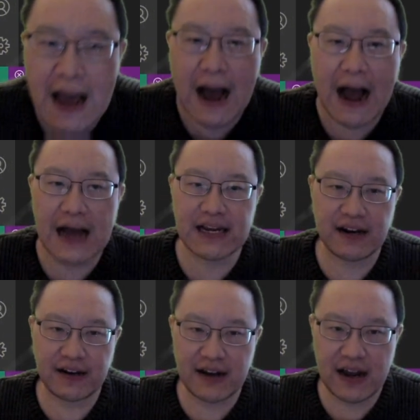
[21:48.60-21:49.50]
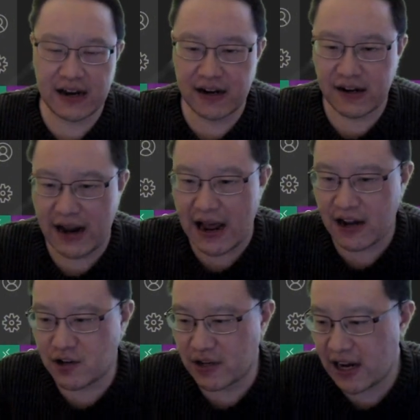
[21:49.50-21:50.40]
Yes, that is
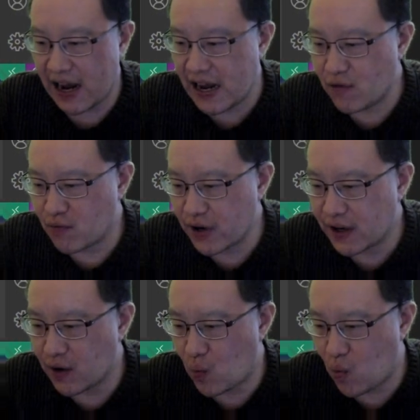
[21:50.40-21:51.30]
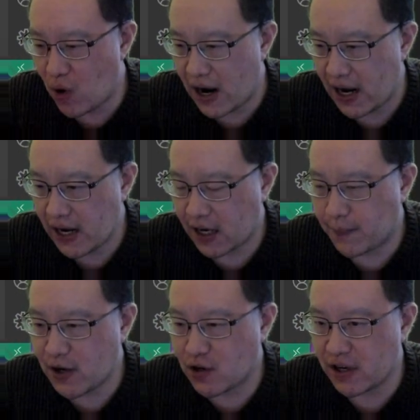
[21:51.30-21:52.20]
actually a reason why,
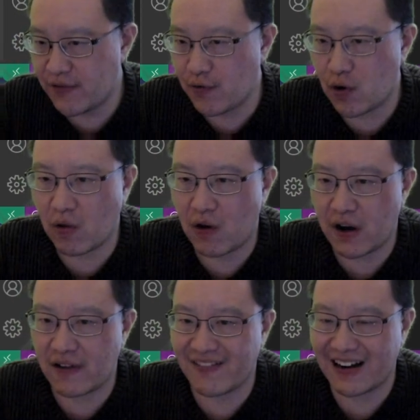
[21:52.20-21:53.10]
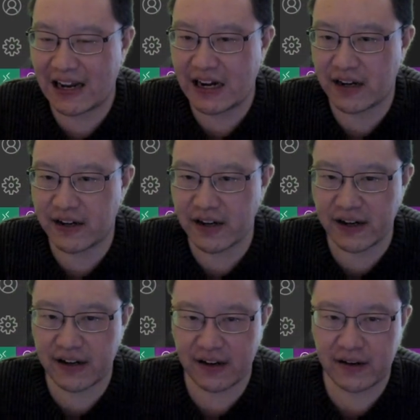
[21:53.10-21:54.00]
especially for a lot of legacy
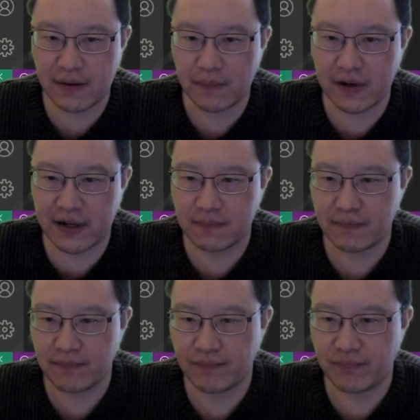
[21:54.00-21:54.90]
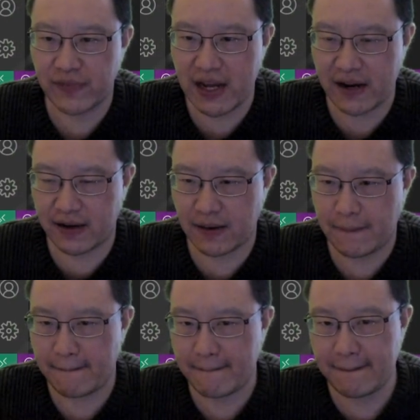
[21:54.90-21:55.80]
systems. Yes,
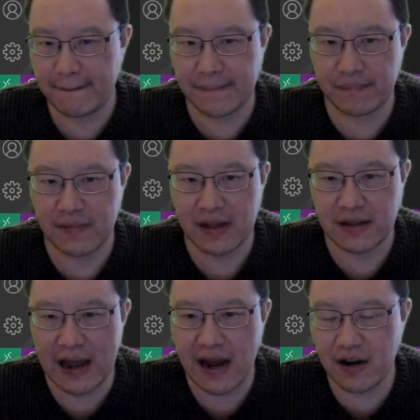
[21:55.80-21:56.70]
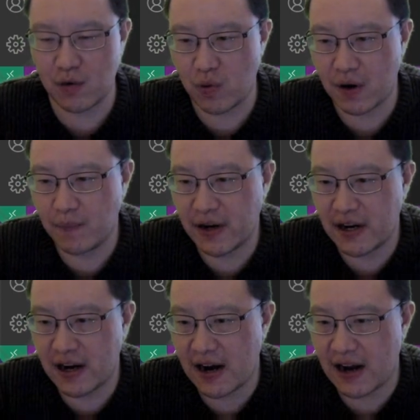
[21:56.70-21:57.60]
that is something
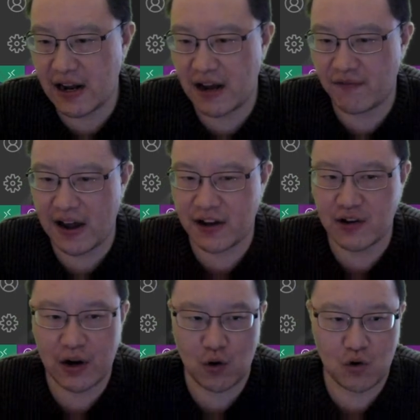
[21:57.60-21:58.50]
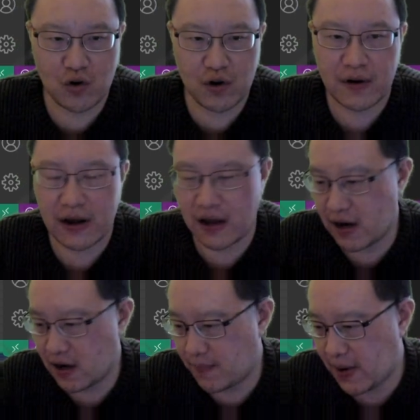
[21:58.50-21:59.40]
that I have actually heard
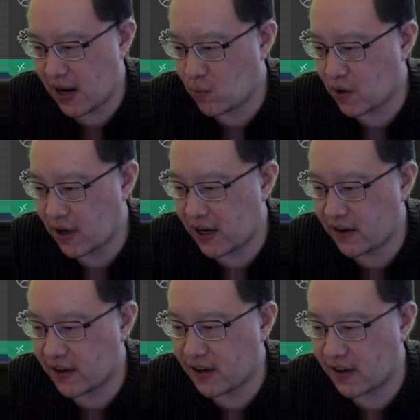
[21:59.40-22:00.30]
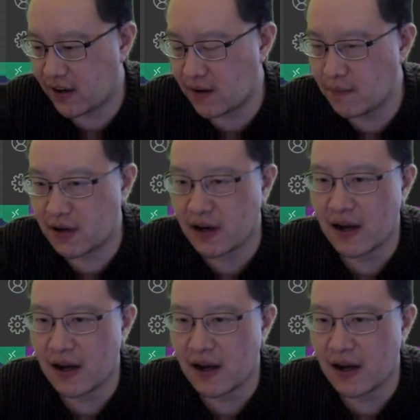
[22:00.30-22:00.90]
in the past with legacy systems.